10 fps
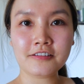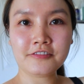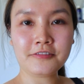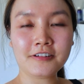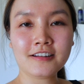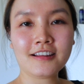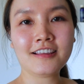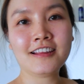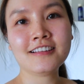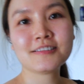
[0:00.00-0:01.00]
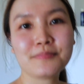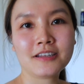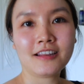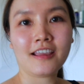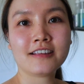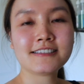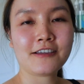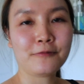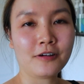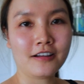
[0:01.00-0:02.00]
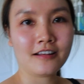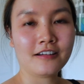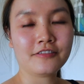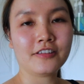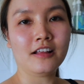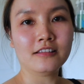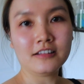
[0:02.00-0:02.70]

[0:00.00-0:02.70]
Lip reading: everyone, it is Monday, day one of the